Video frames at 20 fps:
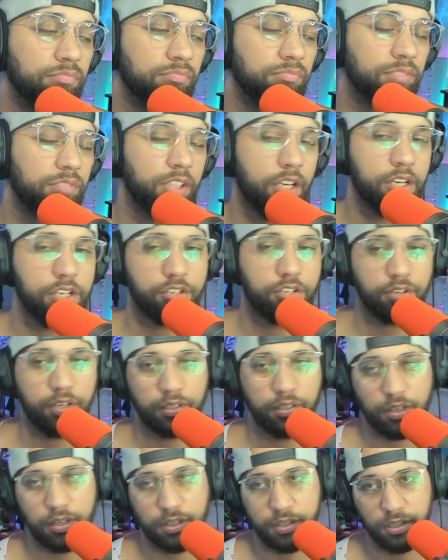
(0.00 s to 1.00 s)
So I'll just drink
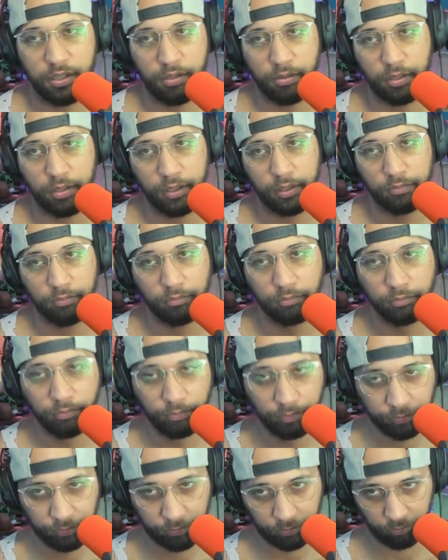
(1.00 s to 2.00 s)
and I'll just deal with
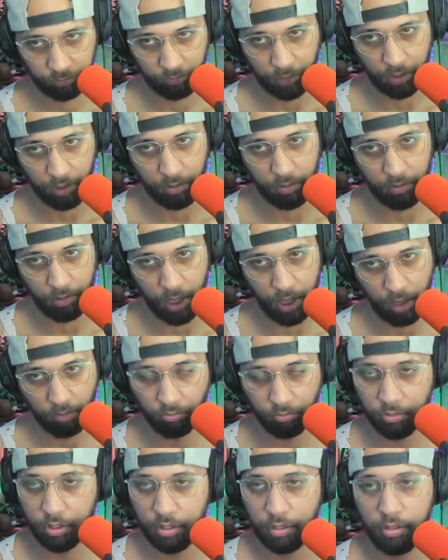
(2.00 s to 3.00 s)
it. uh,
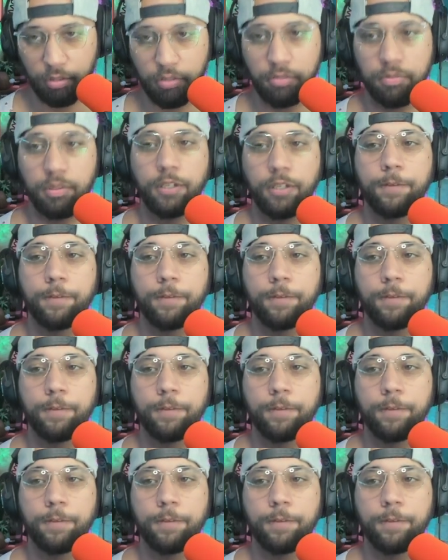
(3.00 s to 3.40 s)
excuse me.